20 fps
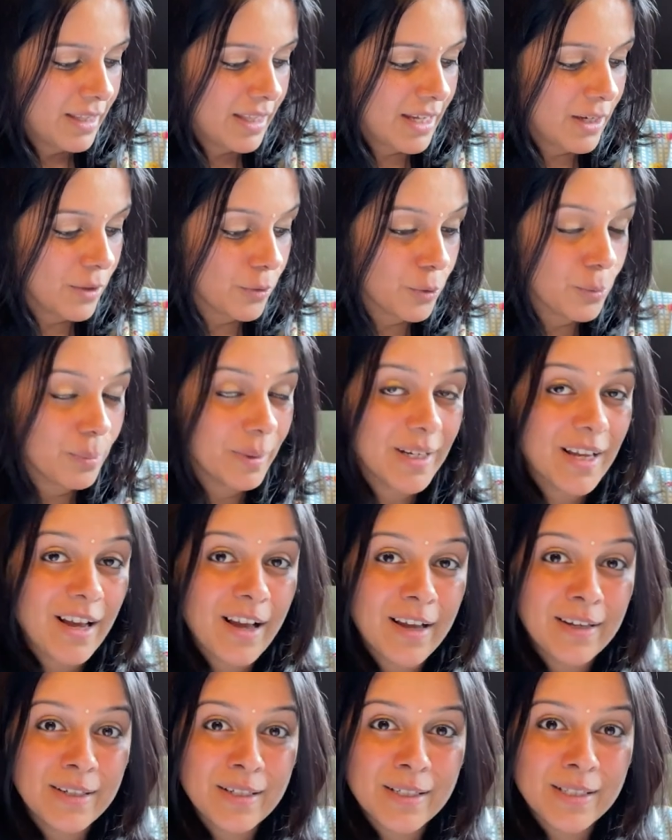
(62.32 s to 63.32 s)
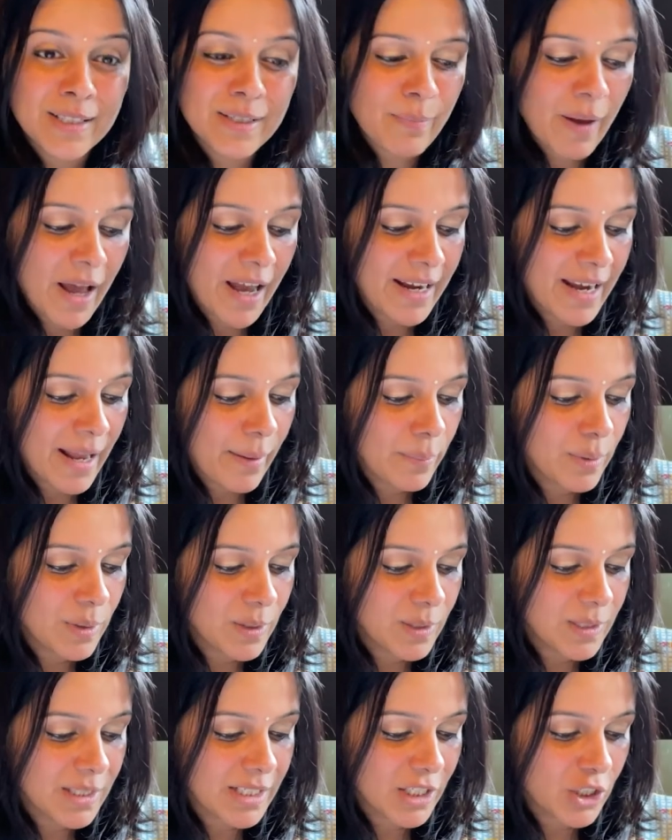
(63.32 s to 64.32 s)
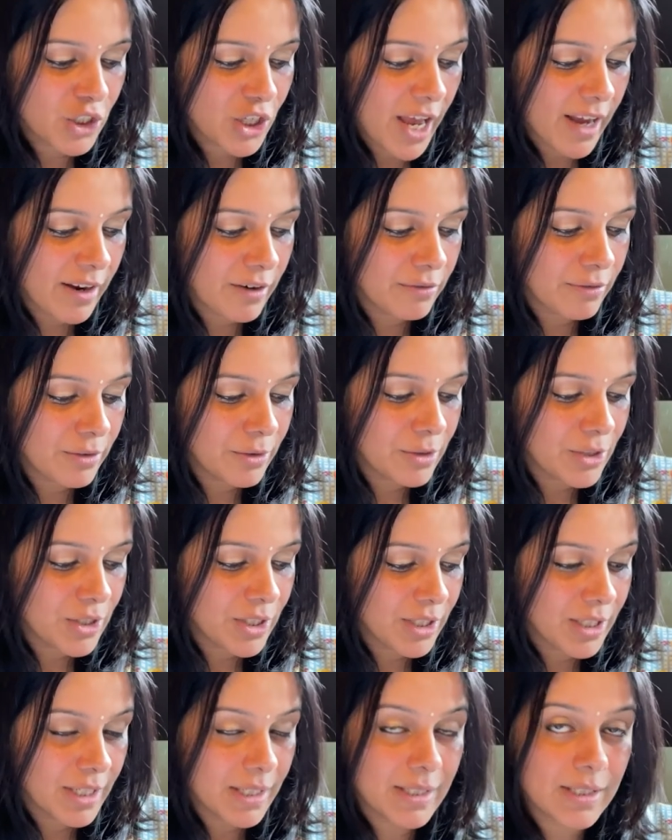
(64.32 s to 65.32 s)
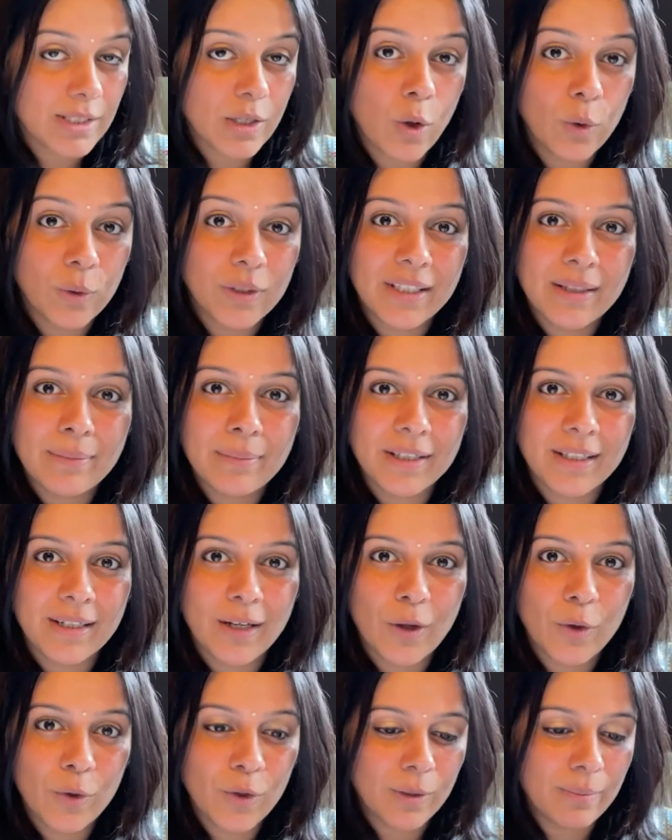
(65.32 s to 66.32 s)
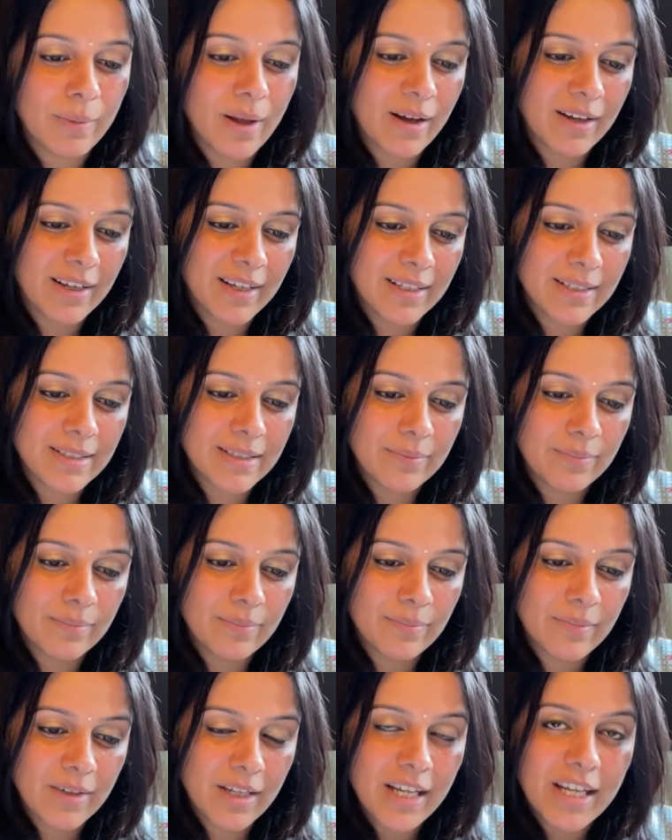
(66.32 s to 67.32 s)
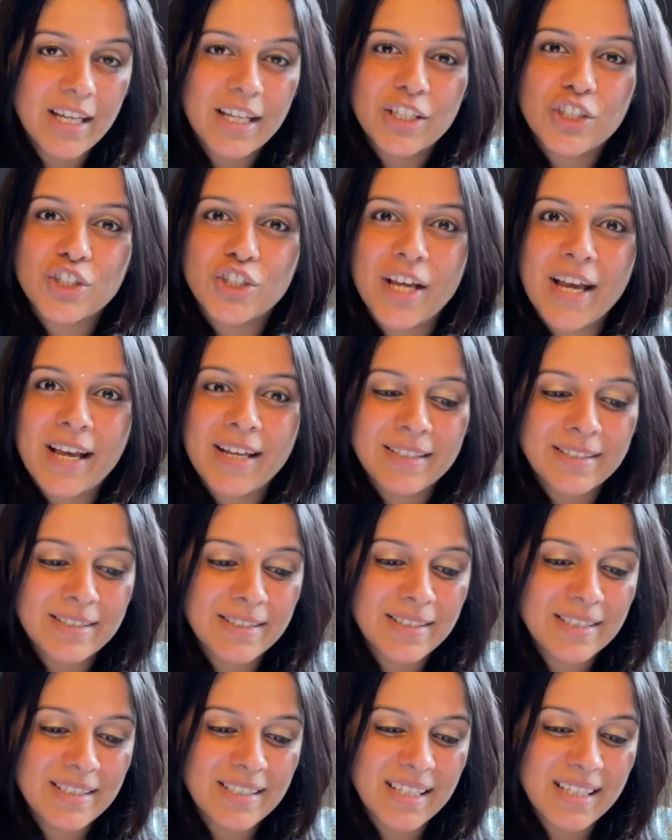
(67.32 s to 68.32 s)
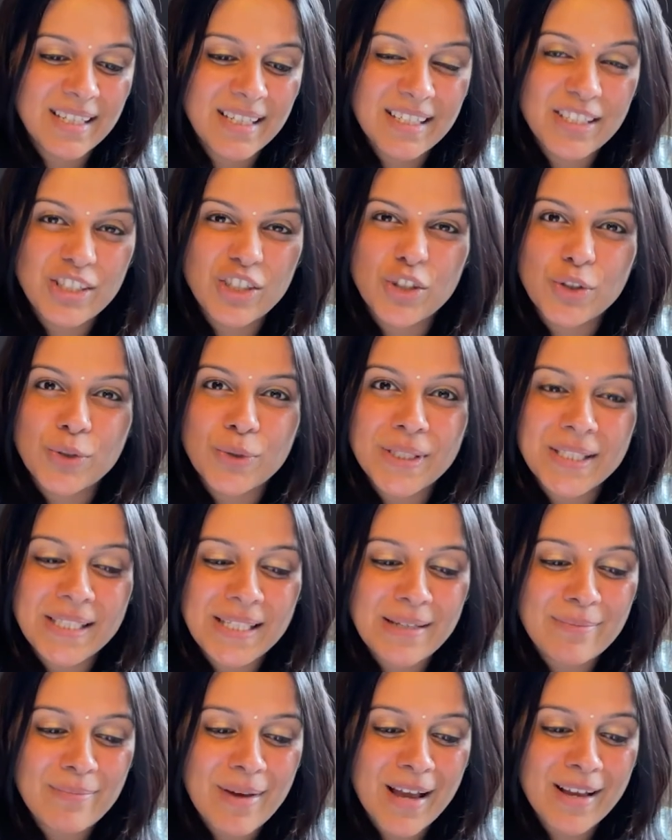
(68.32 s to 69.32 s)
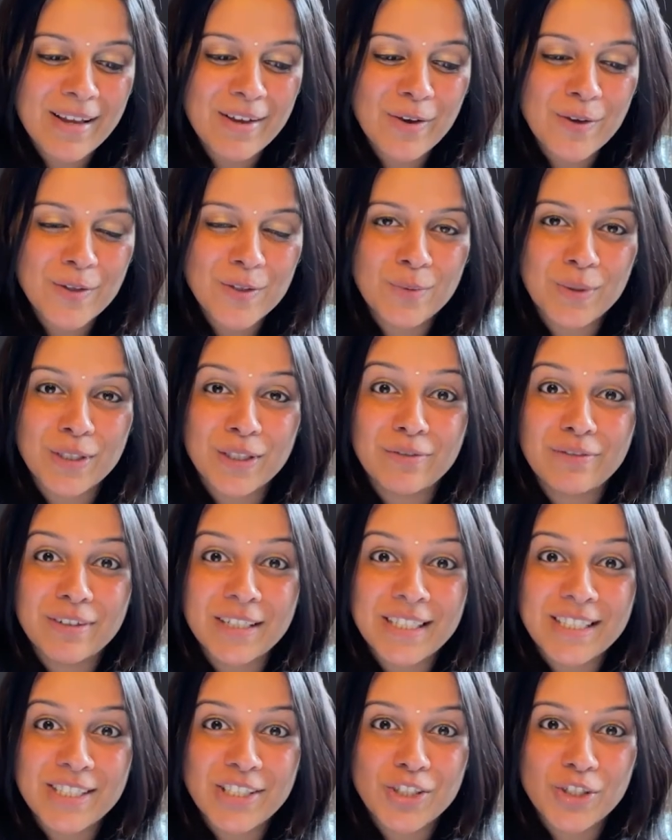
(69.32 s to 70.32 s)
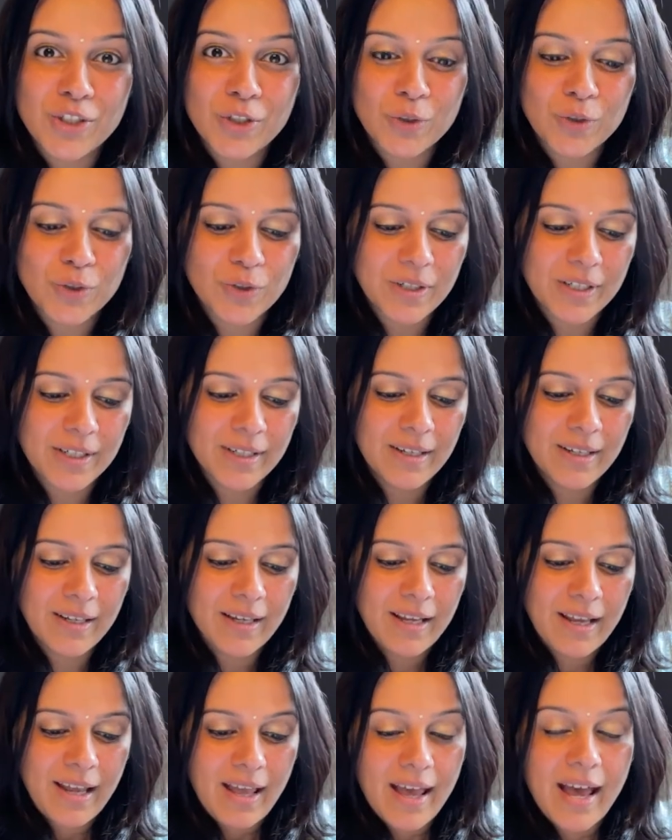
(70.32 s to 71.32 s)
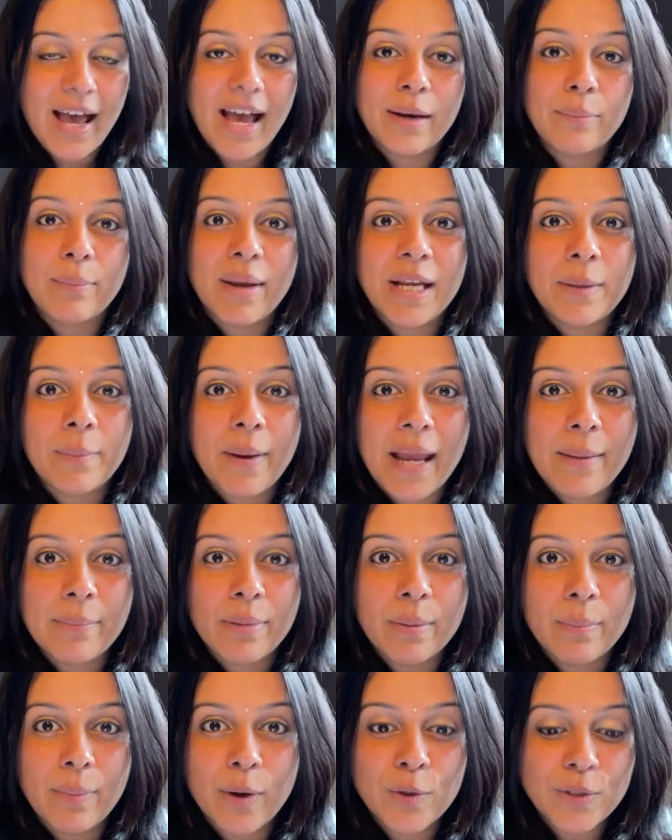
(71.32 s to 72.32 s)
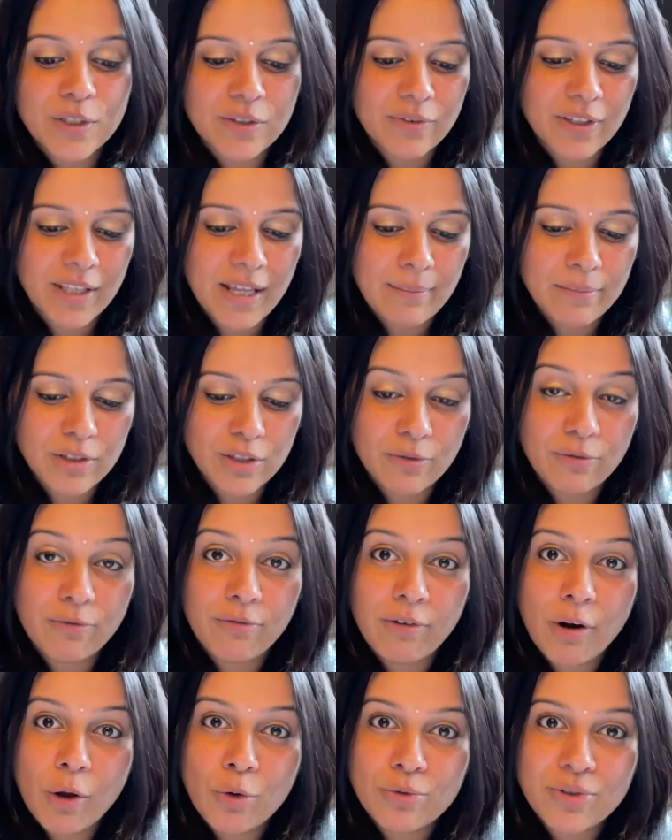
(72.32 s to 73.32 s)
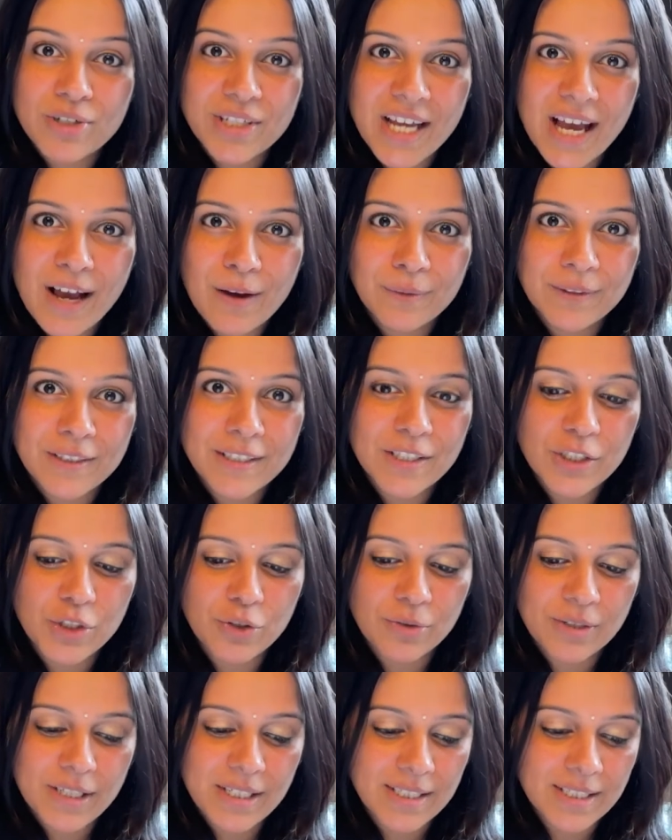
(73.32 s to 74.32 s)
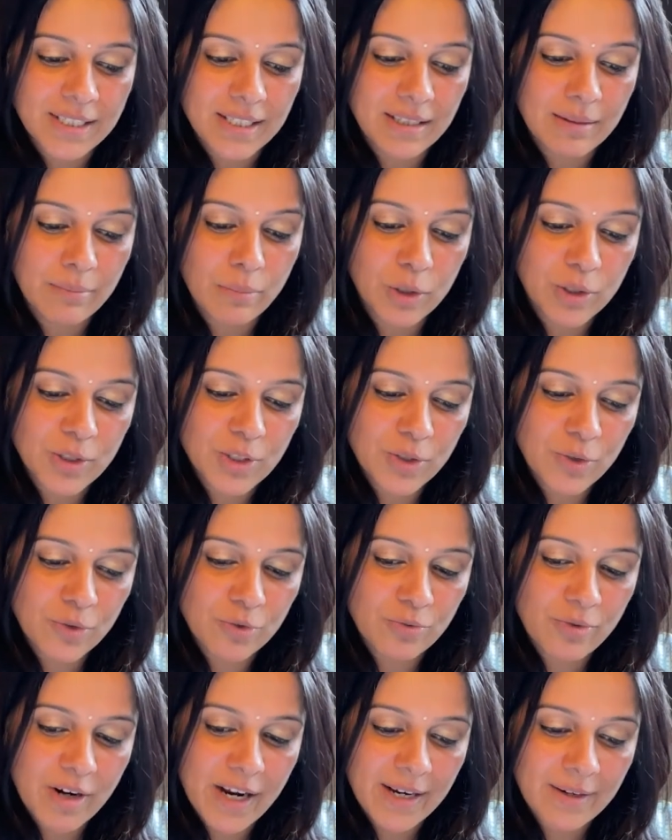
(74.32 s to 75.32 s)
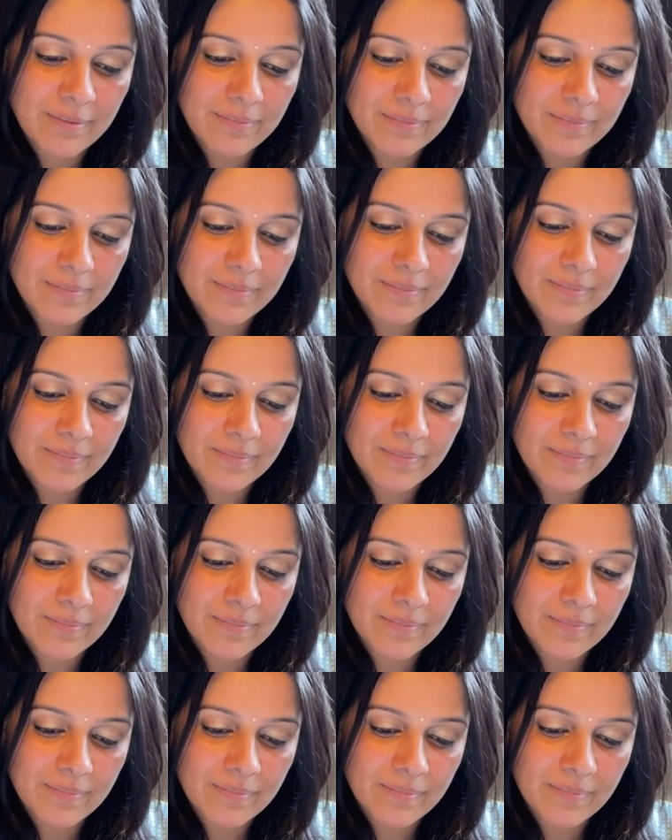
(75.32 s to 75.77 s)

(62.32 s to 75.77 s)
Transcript: They grew bananas, pineapples, and jackfruit and sold them in the local market, shared sticky, juicy mangoes with the village children, and made paper boats for them to float down the street in the monsoon rain.